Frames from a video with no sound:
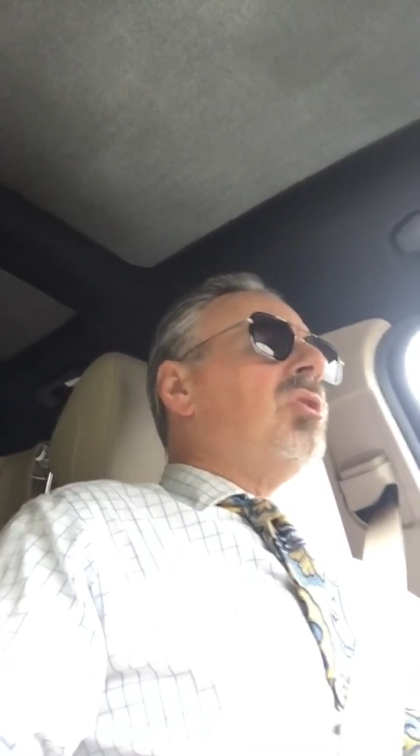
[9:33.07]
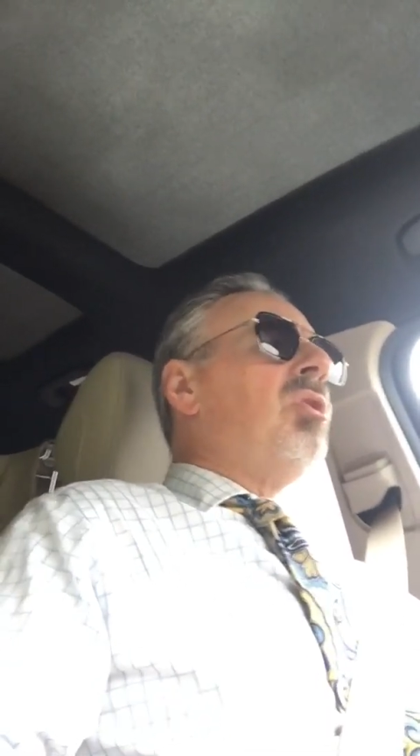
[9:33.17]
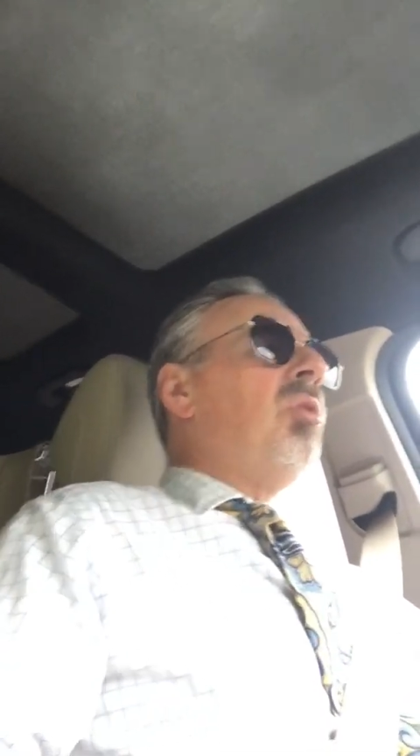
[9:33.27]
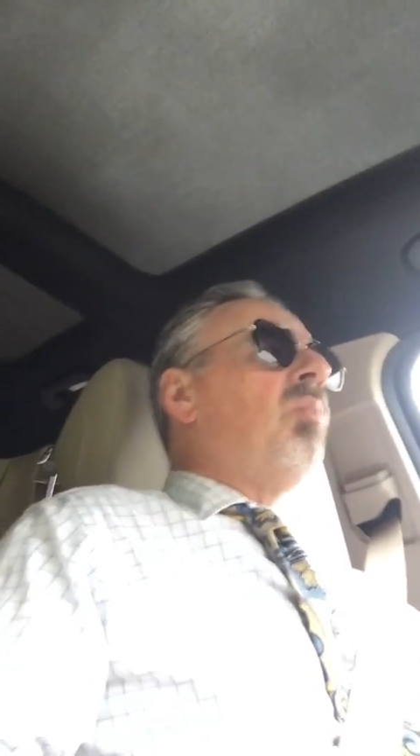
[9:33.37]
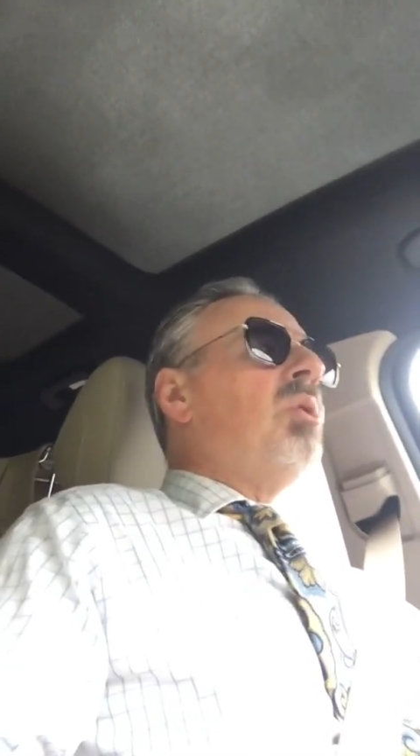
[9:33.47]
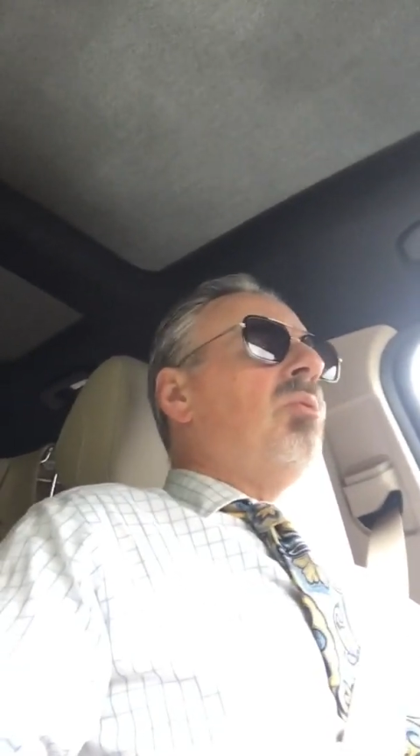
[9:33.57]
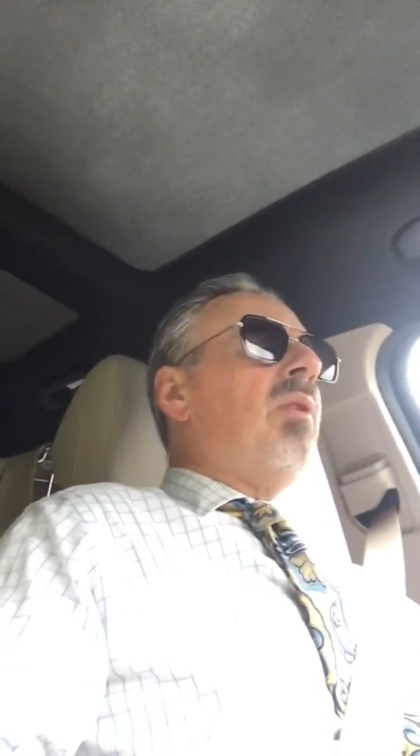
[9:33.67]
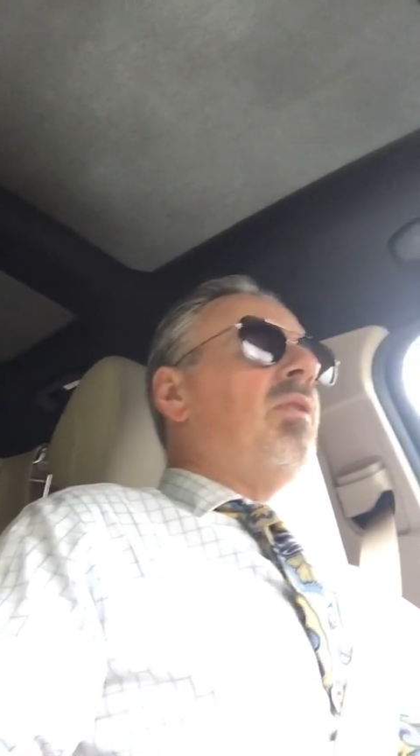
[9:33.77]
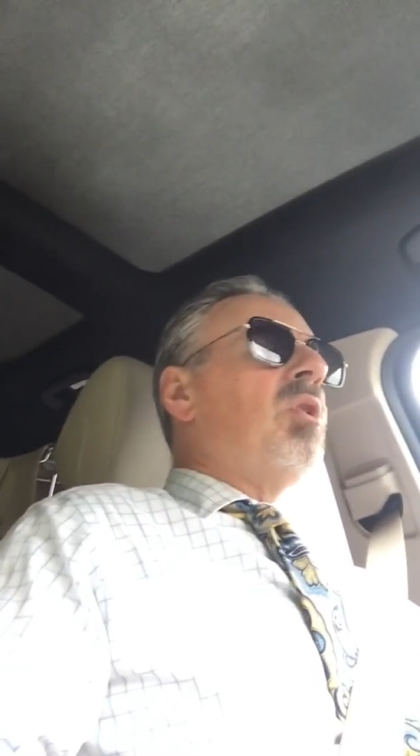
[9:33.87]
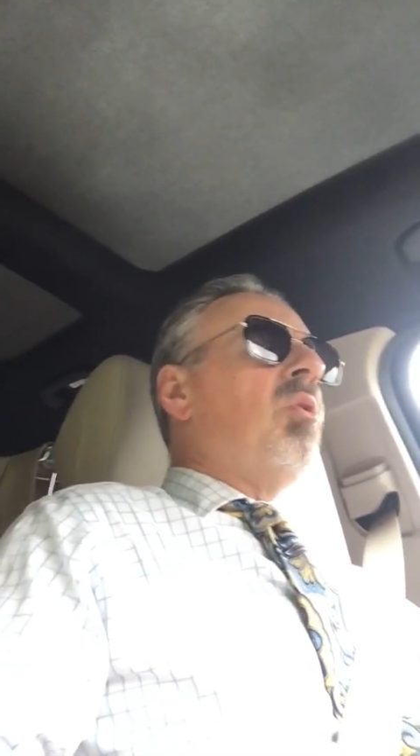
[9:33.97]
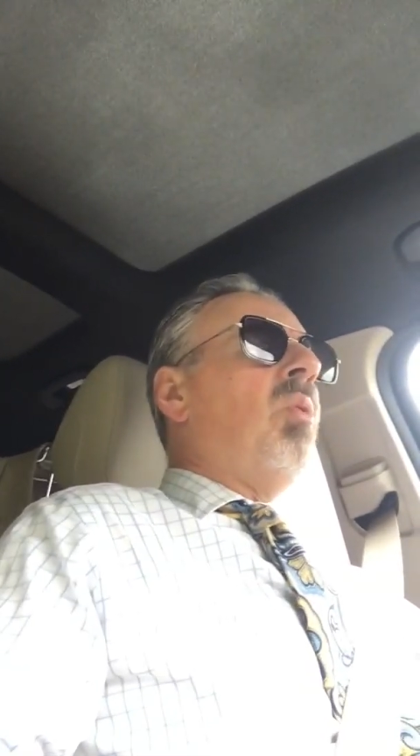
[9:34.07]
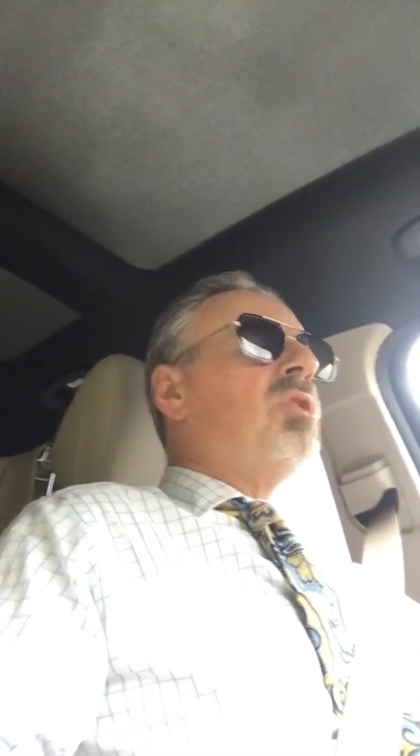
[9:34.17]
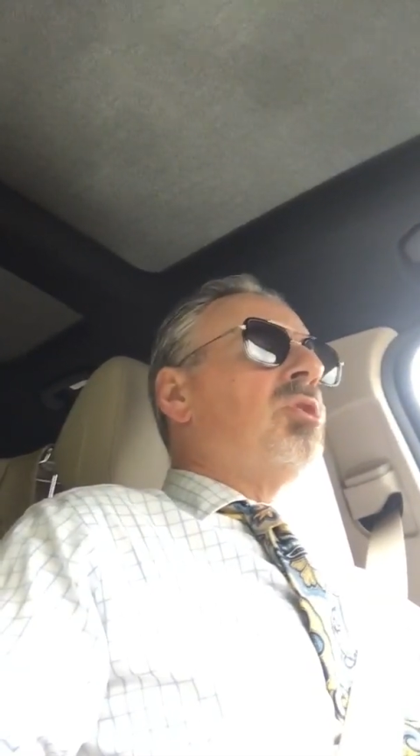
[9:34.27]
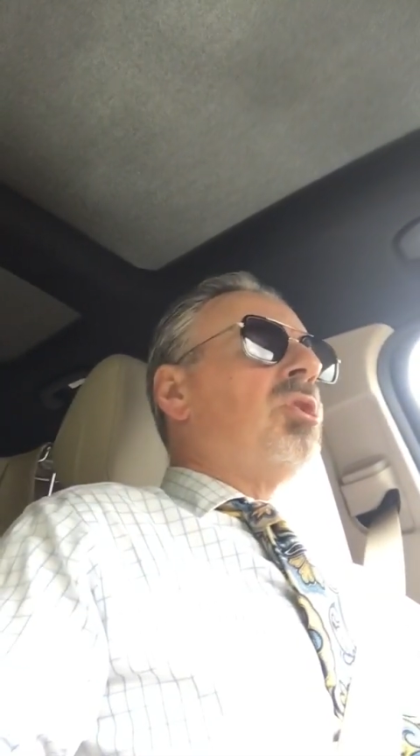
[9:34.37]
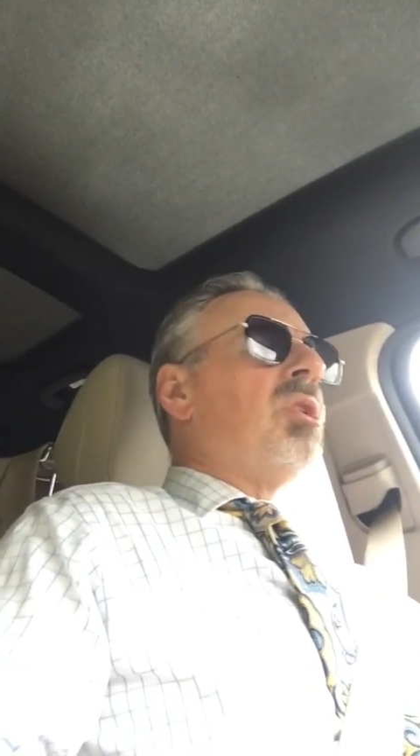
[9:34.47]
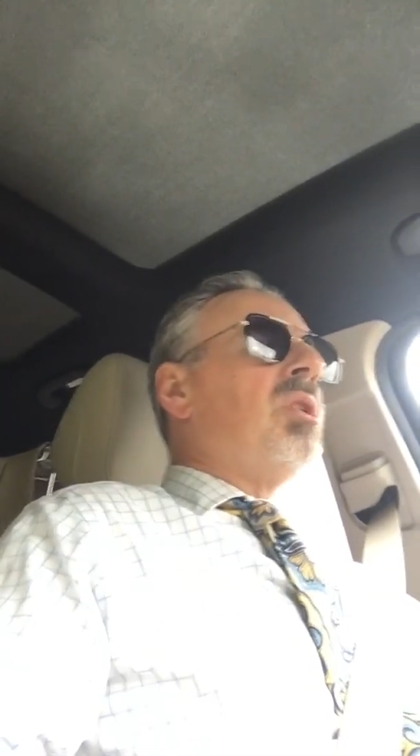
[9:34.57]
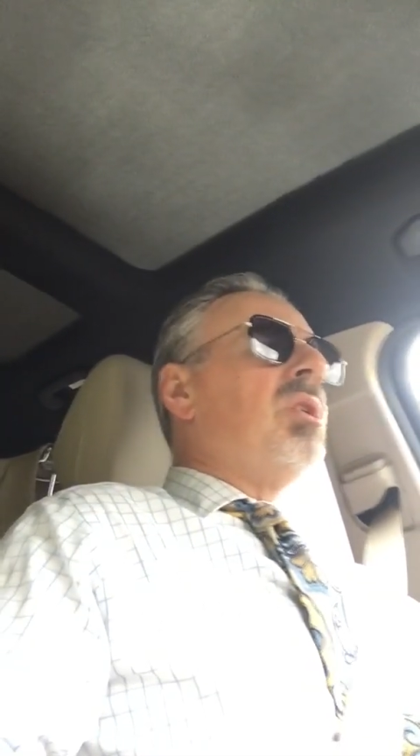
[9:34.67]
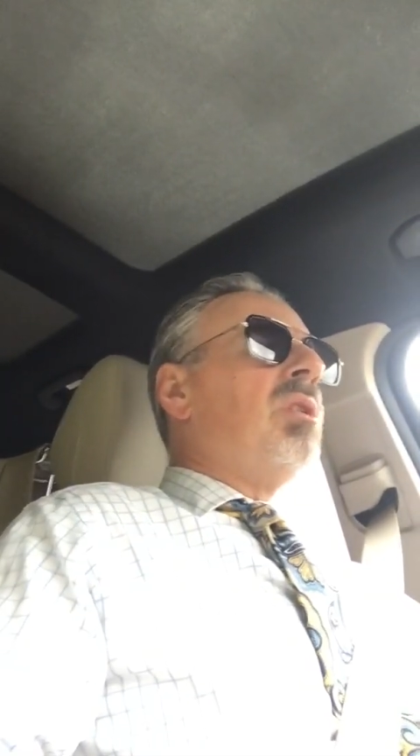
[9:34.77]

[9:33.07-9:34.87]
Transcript: when you have a question,